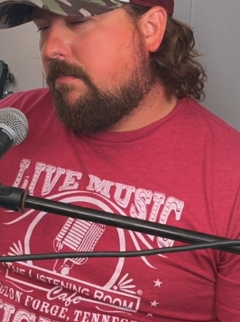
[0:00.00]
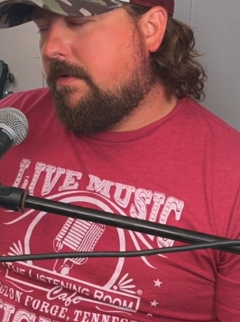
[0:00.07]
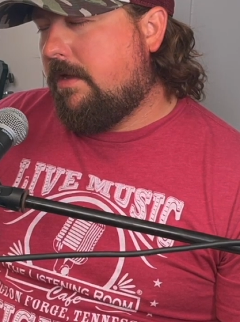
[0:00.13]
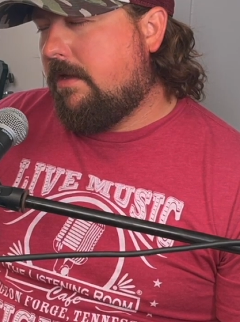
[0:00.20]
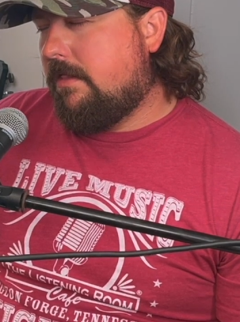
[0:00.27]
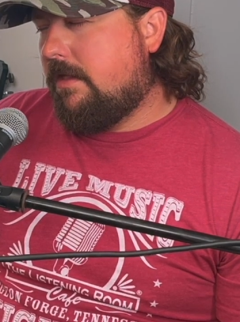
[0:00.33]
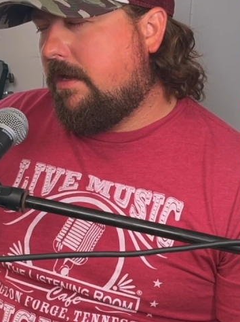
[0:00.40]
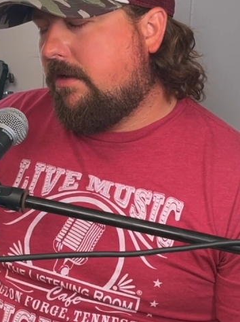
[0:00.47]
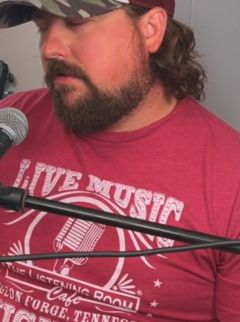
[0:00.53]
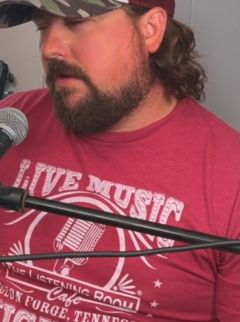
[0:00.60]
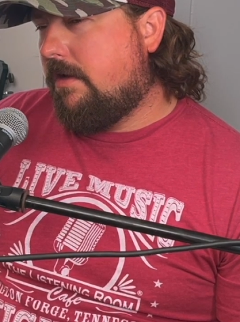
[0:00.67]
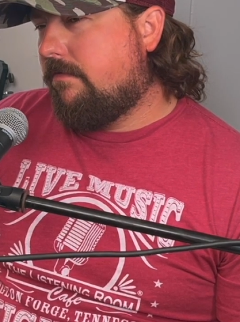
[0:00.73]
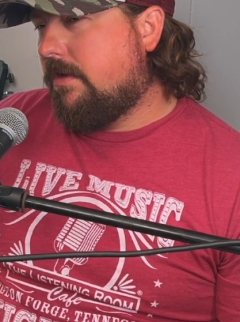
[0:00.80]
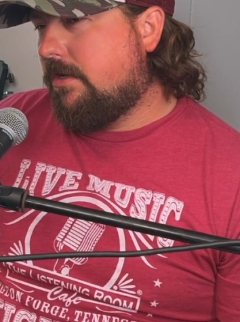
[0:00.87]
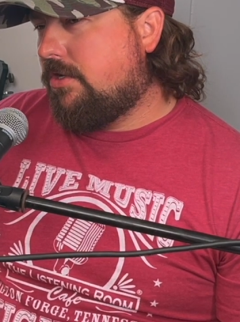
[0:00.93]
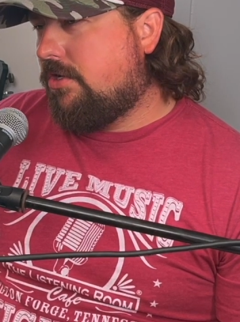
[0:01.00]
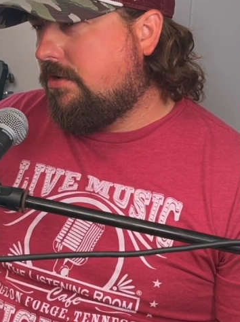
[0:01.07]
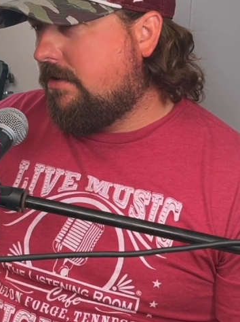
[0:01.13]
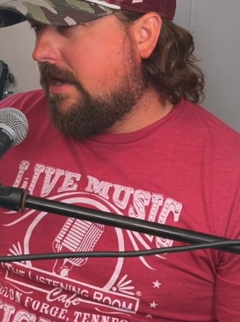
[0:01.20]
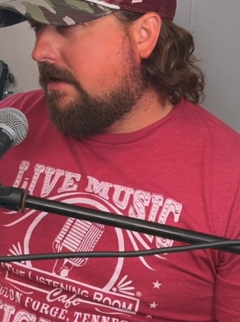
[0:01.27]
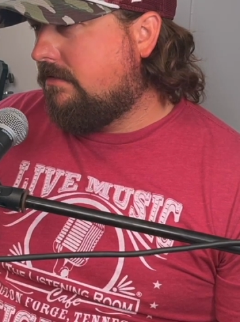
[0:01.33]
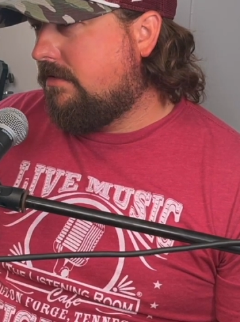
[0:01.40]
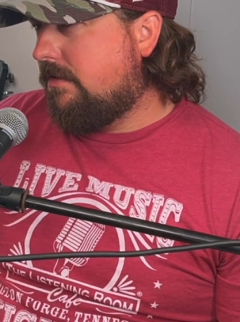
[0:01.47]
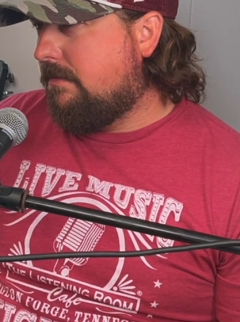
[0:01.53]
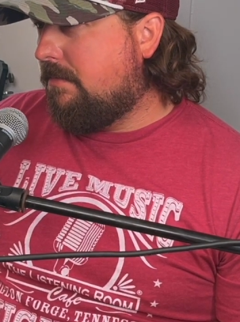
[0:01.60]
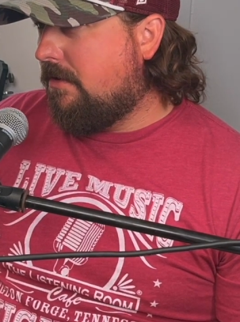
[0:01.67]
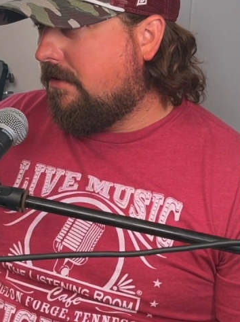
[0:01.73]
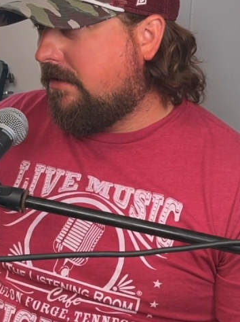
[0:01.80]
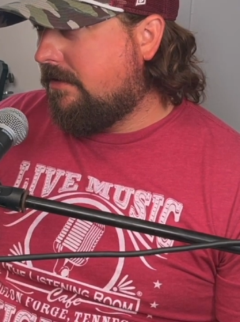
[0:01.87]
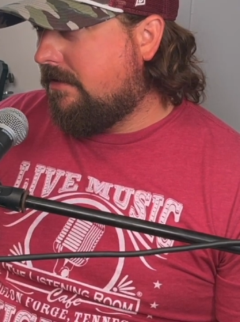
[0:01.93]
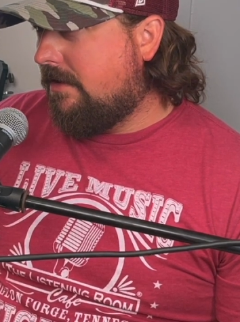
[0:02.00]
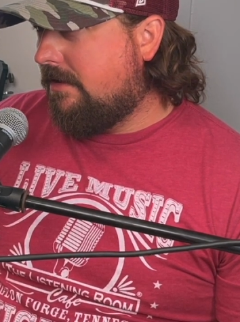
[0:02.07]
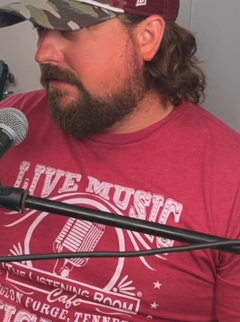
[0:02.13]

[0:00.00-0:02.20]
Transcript: me they used to have like shootouts in the parking lot and